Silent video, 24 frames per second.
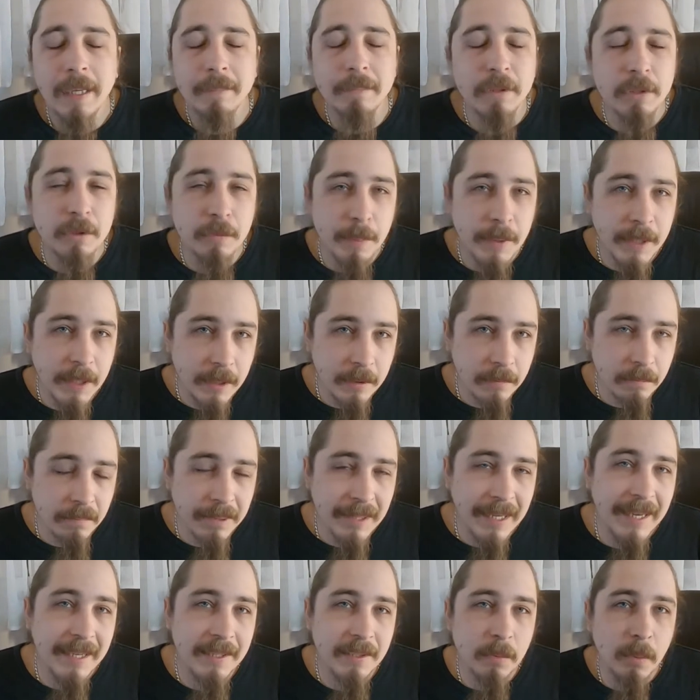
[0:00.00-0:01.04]
I'm not speaking
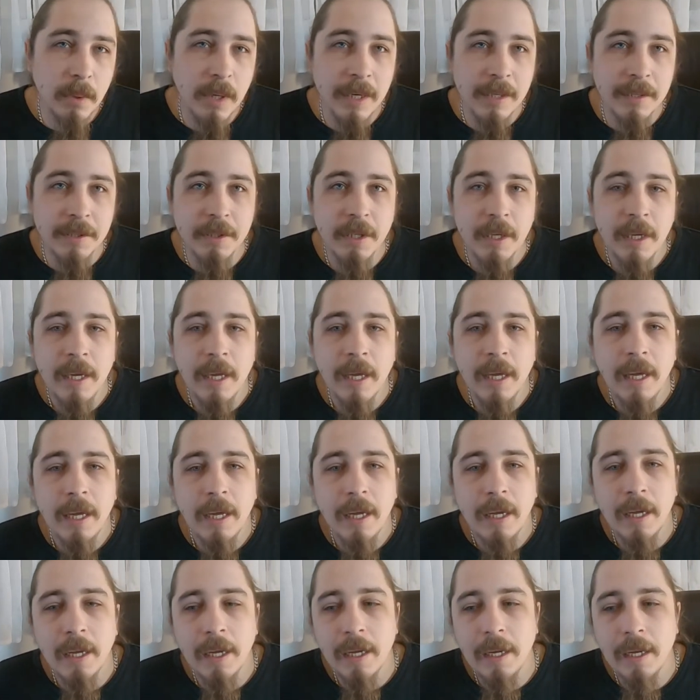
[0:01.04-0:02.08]
price wise,
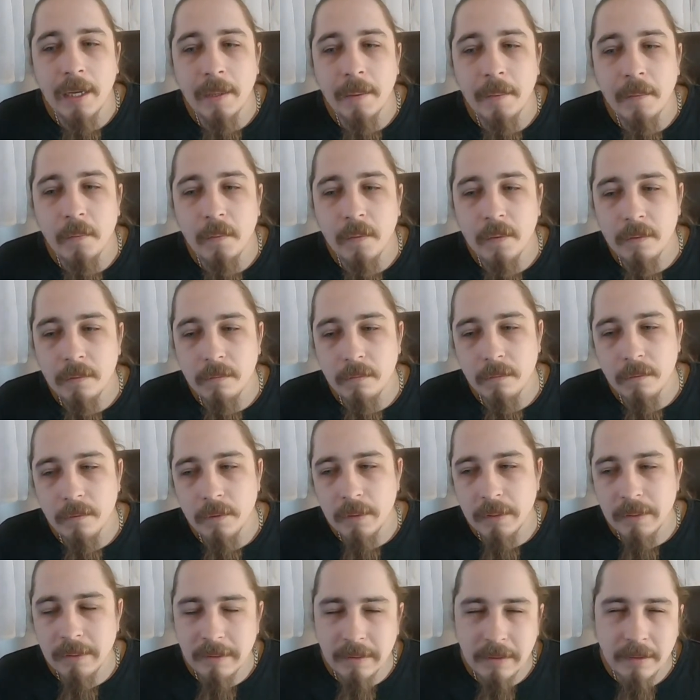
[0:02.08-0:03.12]

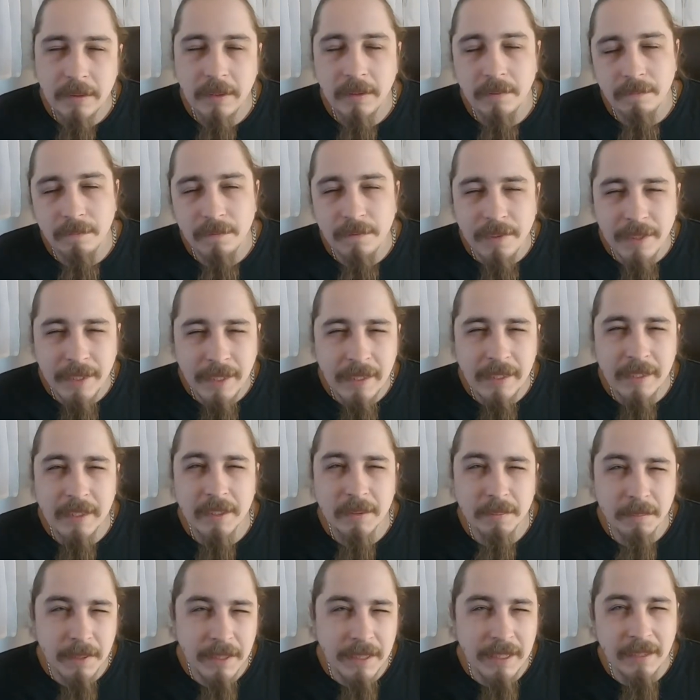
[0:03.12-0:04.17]
not
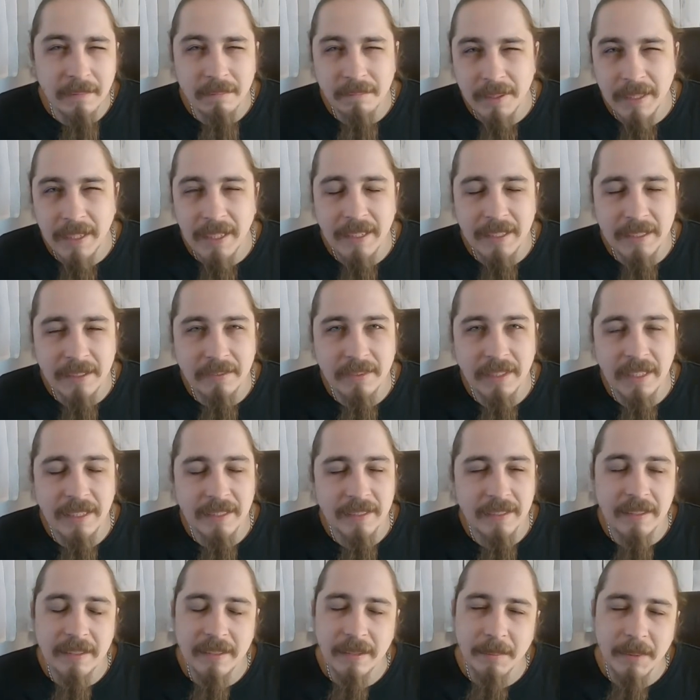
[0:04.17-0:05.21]
really speaking price
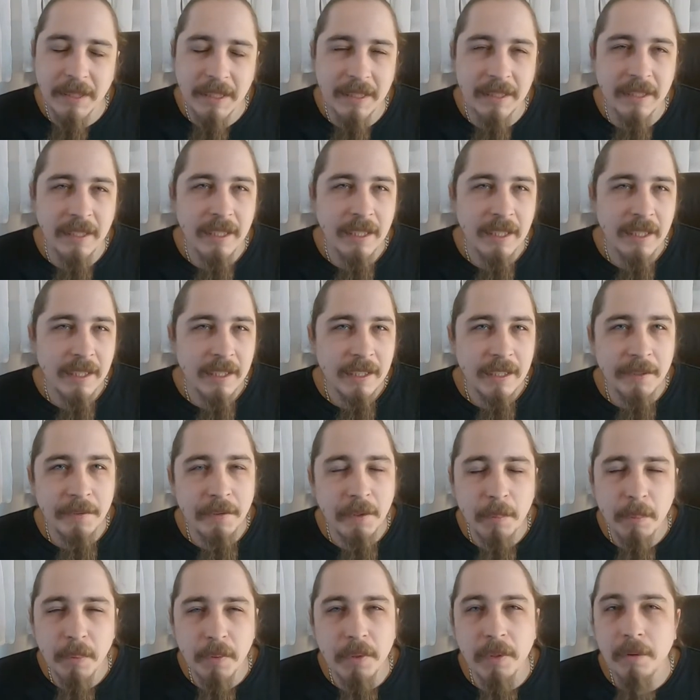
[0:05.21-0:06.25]
wise, because I mean,
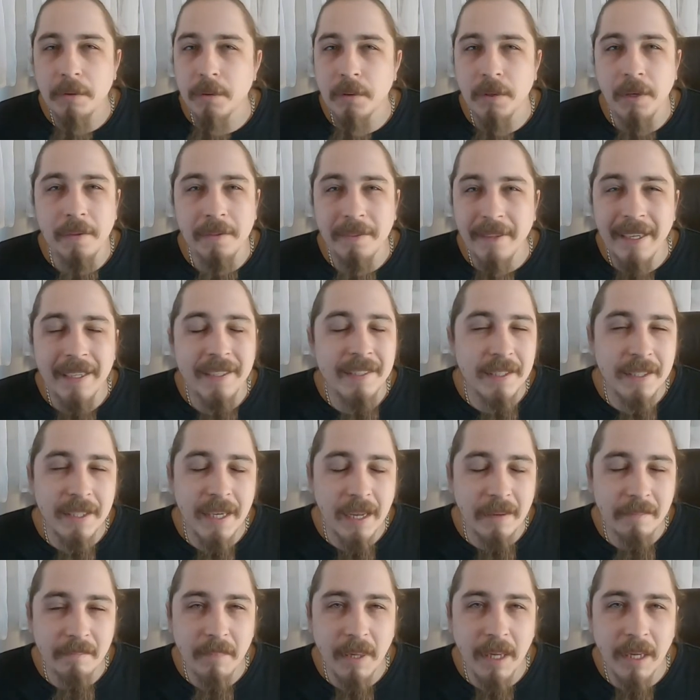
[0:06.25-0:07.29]
if you put it for a
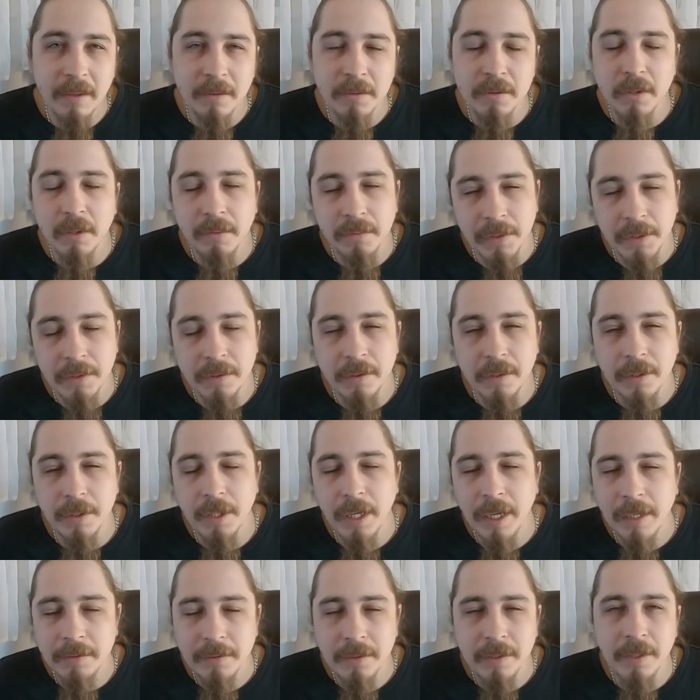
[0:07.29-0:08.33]
£99,
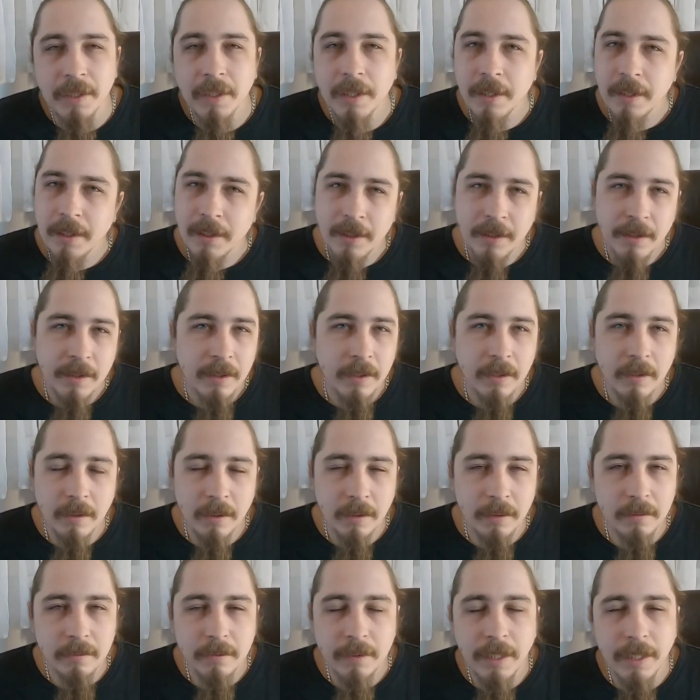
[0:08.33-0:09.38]
obviously you have to
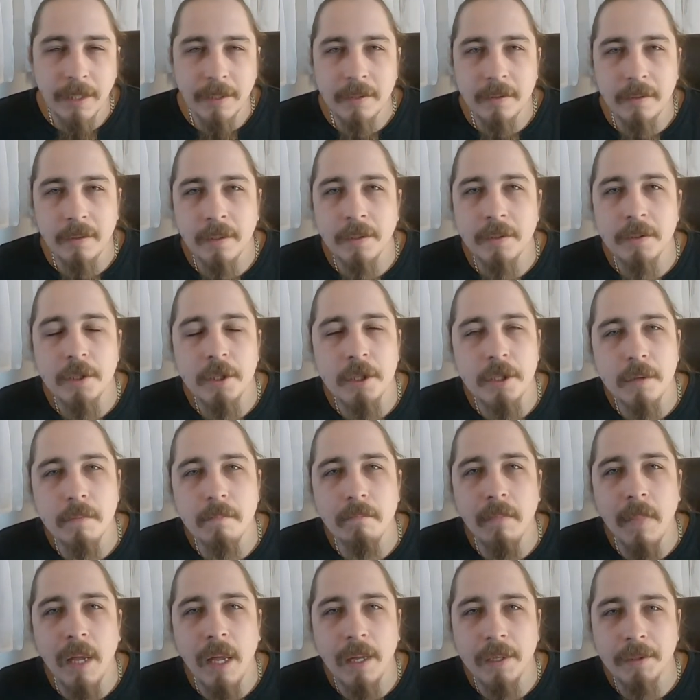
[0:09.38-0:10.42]
get into
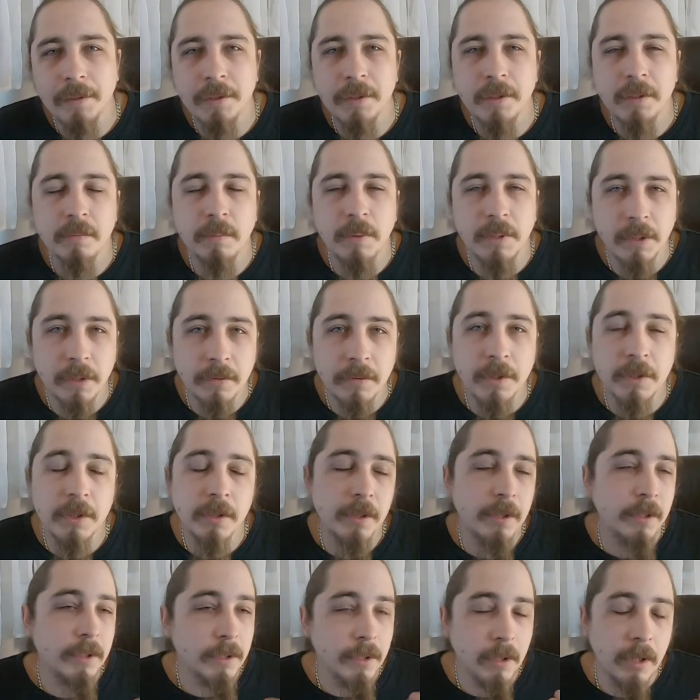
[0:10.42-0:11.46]
some margins, but
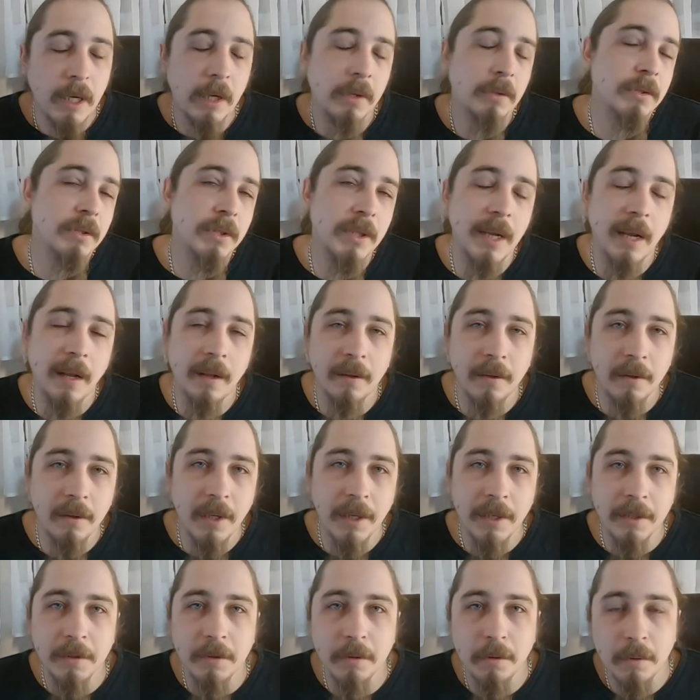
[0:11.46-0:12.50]
obviously you know how to
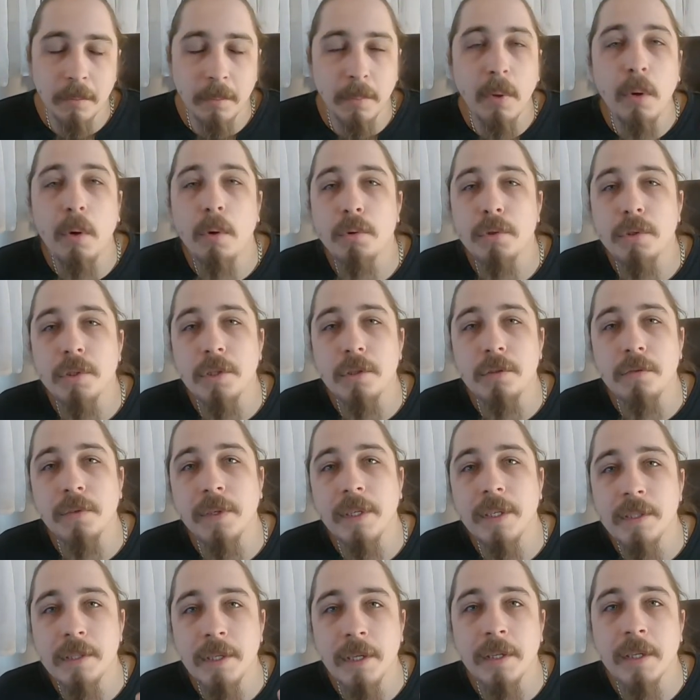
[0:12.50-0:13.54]
calculate your postage
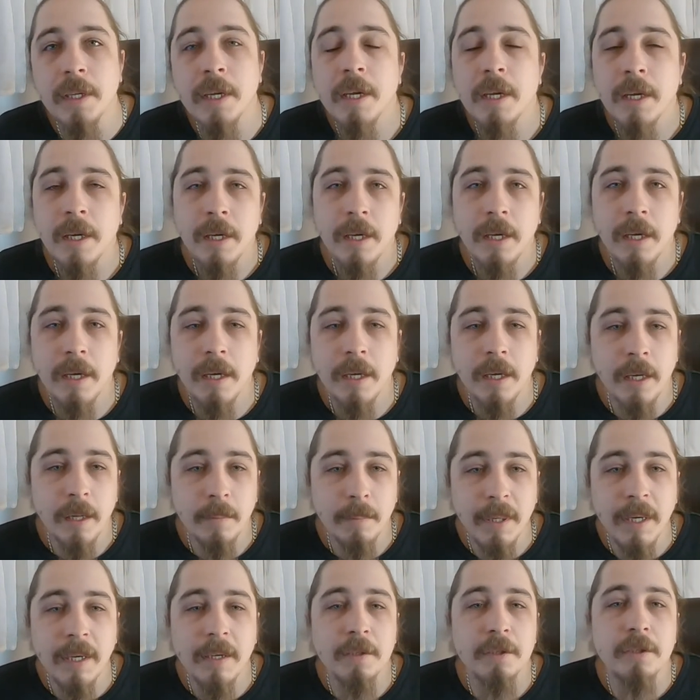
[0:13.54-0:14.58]
fees and
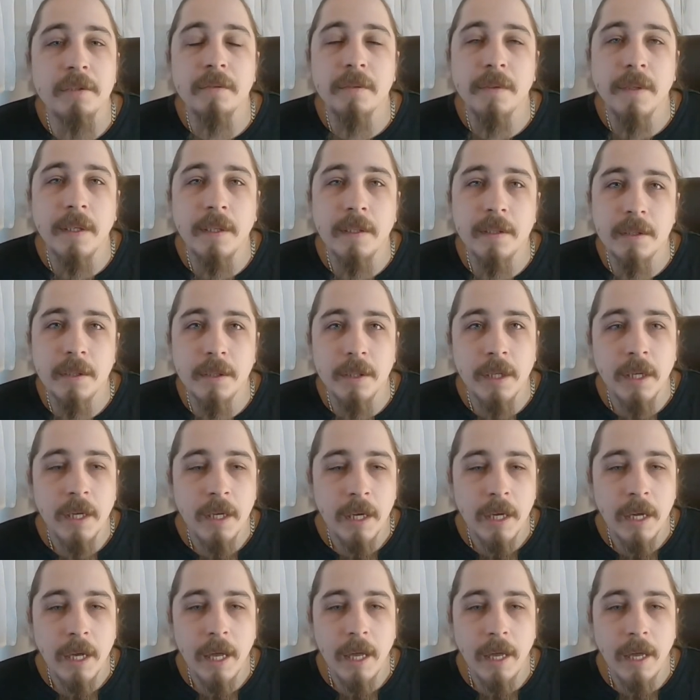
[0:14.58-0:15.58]
packaging fees,